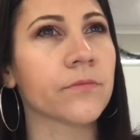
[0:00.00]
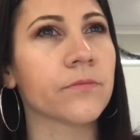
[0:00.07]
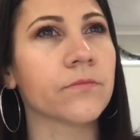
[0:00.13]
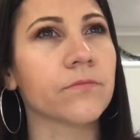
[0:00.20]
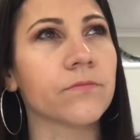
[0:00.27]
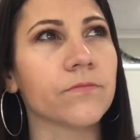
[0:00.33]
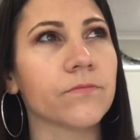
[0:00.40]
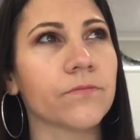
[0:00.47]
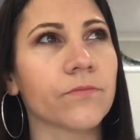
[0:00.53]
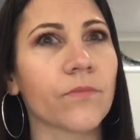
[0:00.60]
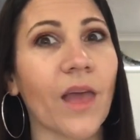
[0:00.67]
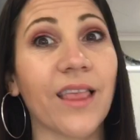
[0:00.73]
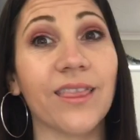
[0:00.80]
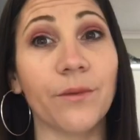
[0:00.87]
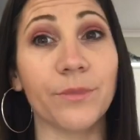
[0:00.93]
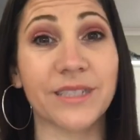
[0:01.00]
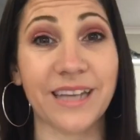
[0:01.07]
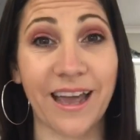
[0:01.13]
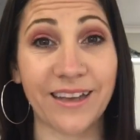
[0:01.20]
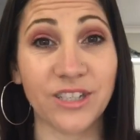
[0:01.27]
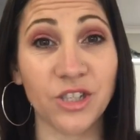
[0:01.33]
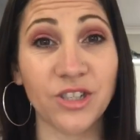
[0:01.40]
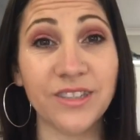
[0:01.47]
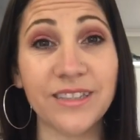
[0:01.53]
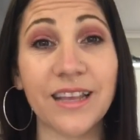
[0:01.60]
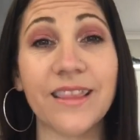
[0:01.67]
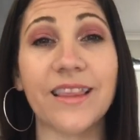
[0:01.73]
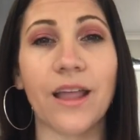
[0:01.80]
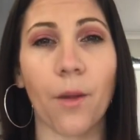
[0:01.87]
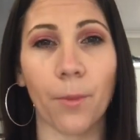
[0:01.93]
limitations,
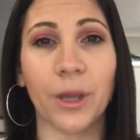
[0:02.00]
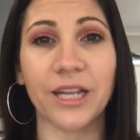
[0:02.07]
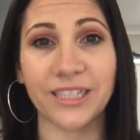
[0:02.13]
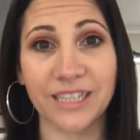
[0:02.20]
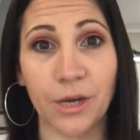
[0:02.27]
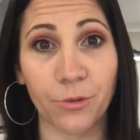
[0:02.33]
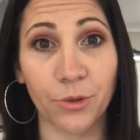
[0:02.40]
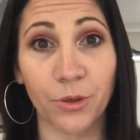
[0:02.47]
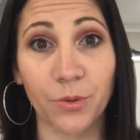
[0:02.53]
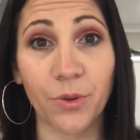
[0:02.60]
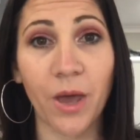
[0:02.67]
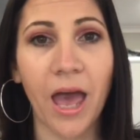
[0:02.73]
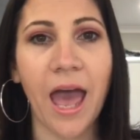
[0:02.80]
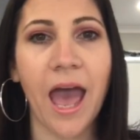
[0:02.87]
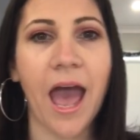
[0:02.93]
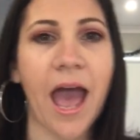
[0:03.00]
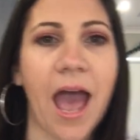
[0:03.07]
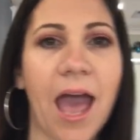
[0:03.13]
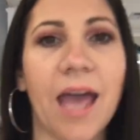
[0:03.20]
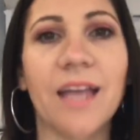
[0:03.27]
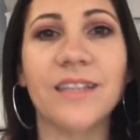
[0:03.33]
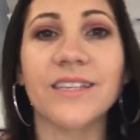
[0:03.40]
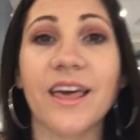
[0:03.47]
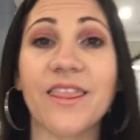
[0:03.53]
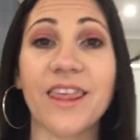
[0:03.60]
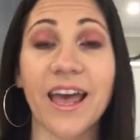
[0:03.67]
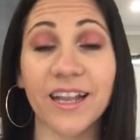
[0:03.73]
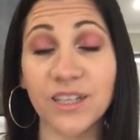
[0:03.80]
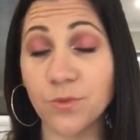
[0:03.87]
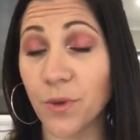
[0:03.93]
then I'm going to tell you. And
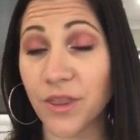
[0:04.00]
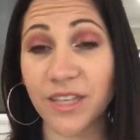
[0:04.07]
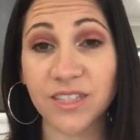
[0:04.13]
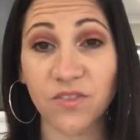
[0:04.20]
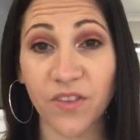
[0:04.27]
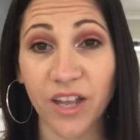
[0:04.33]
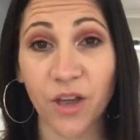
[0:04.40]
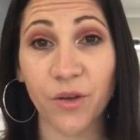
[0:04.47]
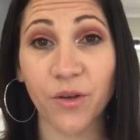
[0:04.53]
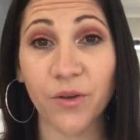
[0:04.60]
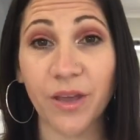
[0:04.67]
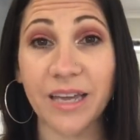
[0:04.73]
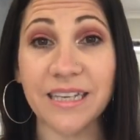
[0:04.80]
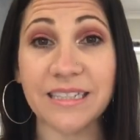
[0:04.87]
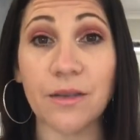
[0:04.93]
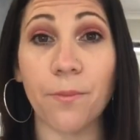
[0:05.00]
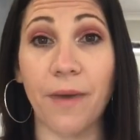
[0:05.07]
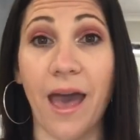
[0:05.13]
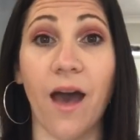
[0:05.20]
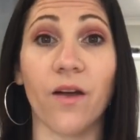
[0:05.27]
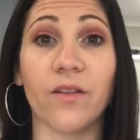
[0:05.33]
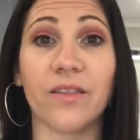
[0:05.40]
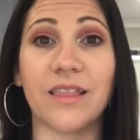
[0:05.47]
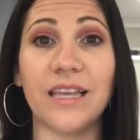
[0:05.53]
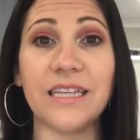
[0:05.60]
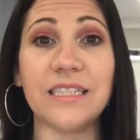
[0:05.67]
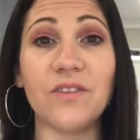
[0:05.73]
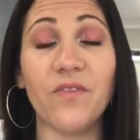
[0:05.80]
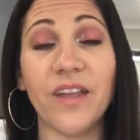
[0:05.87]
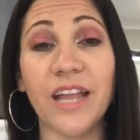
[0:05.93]
that is what this video is about.
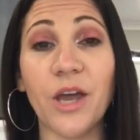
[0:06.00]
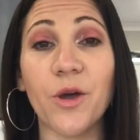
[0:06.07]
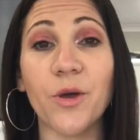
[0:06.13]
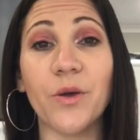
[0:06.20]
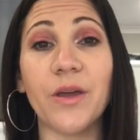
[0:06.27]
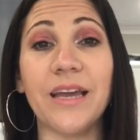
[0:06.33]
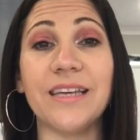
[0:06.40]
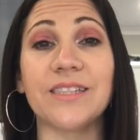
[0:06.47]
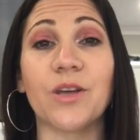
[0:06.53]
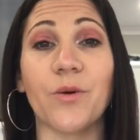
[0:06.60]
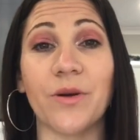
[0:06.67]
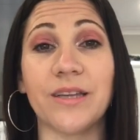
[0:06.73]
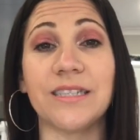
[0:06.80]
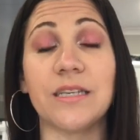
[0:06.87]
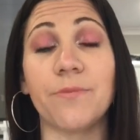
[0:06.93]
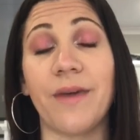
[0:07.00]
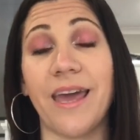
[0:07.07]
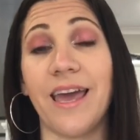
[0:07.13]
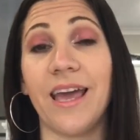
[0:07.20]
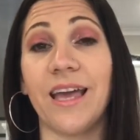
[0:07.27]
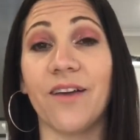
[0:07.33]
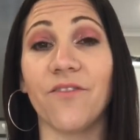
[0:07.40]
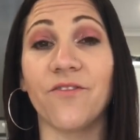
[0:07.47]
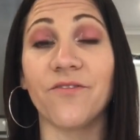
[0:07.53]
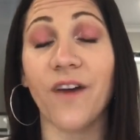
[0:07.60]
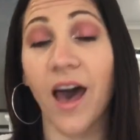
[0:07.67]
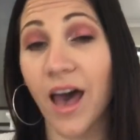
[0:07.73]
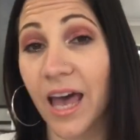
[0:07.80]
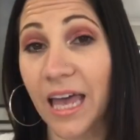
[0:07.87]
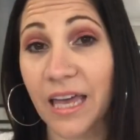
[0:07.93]
This video is going to be
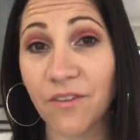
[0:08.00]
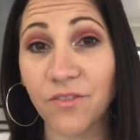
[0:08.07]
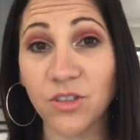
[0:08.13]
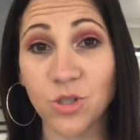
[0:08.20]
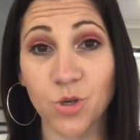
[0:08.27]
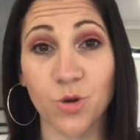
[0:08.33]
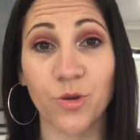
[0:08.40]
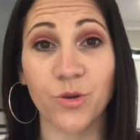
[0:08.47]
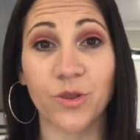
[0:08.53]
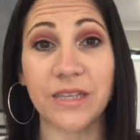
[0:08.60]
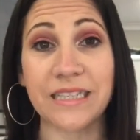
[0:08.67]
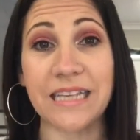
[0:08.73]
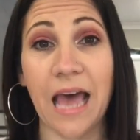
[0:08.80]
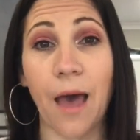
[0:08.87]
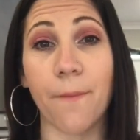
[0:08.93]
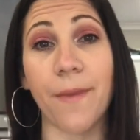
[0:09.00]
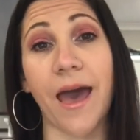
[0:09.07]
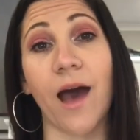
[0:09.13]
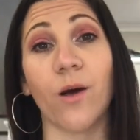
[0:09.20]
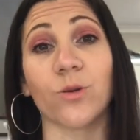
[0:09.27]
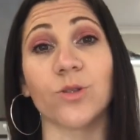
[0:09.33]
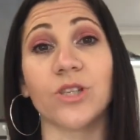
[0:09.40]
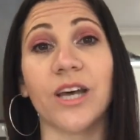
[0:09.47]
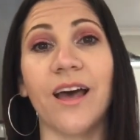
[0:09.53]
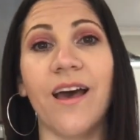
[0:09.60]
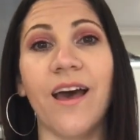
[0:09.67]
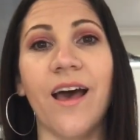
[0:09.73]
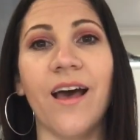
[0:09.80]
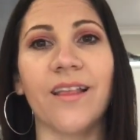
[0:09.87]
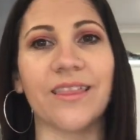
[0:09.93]
5 truths about
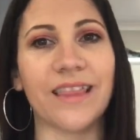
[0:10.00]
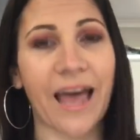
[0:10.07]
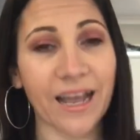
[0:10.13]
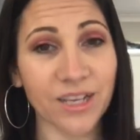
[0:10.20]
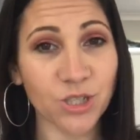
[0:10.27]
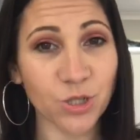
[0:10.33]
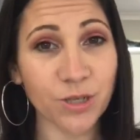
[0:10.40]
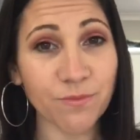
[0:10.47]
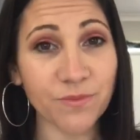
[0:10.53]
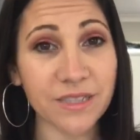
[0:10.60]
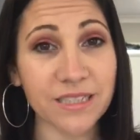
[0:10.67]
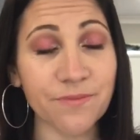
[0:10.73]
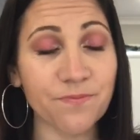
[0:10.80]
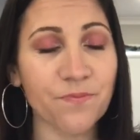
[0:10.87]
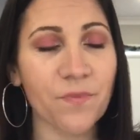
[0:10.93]
lacquer strips.